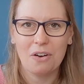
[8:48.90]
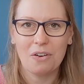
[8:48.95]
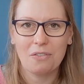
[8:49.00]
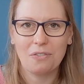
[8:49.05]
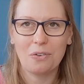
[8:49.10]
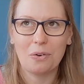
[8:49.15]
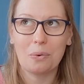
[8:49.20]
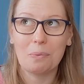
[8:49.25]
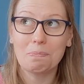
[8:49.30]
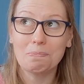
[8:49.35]

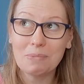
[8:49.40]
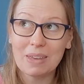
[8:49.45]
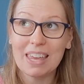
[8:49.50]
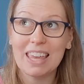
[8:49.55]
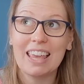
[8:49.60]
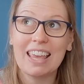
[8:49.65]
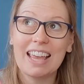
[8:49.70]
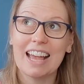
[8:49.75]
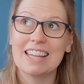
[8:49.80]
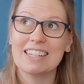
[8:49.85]
for
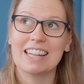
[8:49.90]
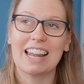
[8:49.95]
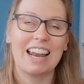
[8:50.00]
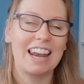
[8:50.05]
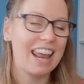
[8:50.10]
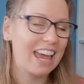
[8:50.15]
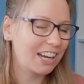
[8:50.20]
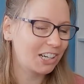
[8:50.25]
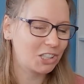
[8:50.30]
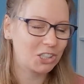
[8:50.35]
me as a
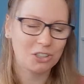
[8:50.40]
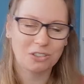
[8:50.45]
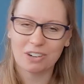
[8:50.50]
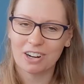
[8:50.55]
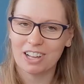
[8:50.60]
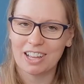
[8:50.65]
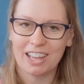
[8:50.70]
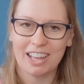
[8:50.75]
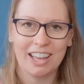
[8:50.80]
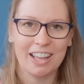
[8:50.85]

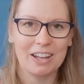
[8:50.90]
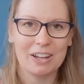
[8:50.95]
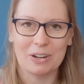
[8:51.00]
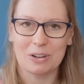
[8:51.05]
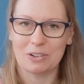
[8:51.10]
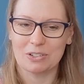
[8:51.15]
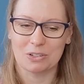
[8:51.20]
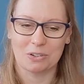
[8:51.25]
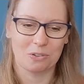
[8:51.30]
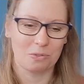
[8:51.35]
lecturer
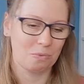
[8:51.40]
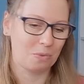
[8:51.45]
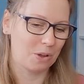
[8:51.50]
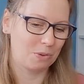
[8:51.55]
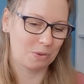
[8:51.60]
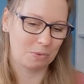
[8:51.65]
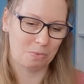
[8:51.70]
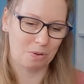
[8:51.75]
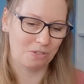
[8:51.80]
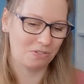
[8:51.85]
or as
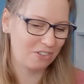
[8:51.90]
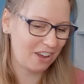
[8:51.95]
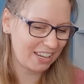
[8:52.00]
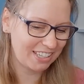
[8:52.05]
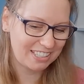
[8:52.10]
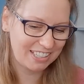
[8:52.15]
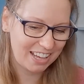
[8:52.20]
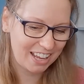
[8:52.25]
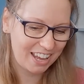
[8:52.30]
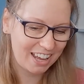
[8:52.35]
a
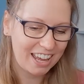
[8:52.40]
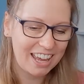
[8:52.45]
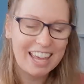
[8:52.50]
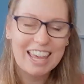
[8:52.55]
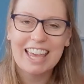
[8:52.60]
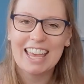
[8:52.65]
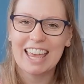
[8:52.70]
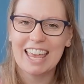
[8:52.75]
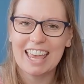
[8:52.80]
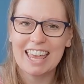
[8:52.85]
professor
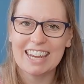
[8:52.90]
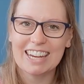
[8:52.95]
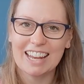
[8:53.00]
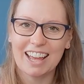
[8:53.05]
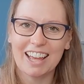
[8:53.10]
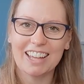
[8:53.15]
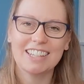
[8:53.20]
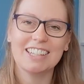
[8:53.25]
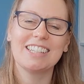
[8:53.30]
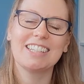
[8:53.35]
in
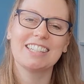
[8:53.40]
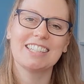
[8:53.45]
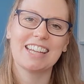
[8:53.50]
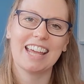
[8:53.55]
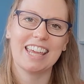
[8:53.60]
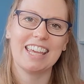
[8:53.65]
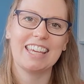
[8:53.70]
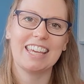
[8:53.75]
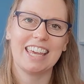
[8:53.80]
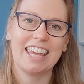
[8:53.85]

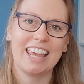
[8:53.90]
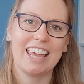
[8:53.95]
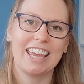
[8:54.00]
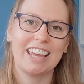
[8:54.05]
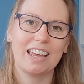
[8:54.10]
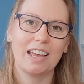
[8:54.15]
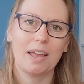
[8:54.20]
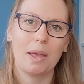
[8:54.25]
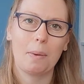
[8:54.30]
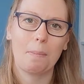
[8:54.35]

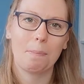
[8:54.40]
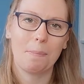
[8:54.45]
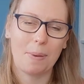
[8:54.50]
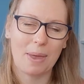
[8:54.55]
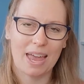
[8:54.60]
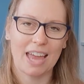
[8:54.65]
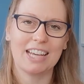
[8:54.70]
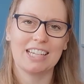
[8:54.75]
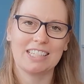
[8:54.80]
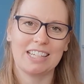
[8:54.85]
undertaking
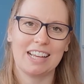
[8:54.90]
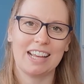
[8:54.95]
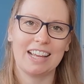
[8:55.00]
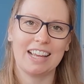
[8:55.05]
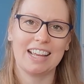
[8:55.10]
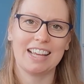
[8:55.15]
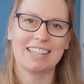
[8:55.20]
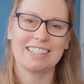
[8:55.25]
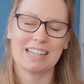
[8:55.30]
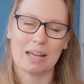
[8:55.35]

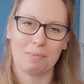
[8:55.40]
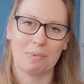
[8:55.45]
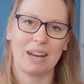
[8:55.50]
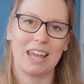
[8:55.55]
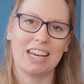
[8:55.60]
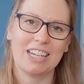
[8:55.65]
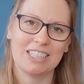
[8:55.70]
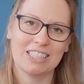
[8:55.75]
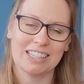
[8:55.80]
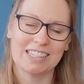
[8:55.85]
PhD
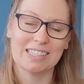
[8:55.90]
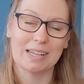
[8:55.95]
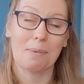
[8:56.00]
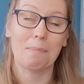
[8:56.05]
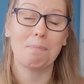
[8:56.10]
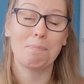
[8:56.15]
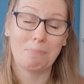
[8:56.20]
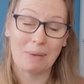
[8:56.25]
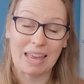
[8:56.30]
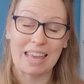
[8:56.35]
examinations
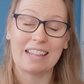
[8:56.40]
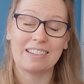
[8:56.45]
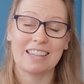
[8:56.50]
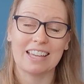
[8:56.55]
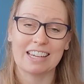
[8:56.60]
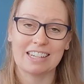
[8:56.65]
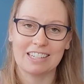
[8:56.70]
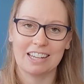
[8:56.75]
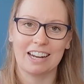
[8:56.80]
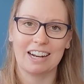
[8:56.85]
and being
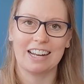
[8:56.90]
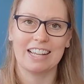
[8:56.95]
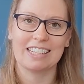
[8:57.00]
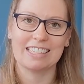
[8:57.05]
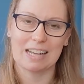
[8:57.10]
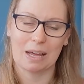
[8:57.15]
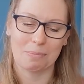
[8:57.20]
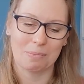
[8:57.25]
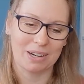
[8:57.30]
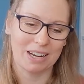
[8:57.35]
the external
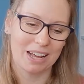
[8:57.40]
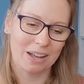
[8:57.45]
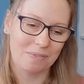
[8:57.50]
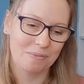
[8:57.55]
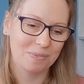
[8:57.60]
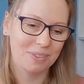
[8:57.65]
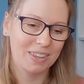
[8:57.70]
examiner?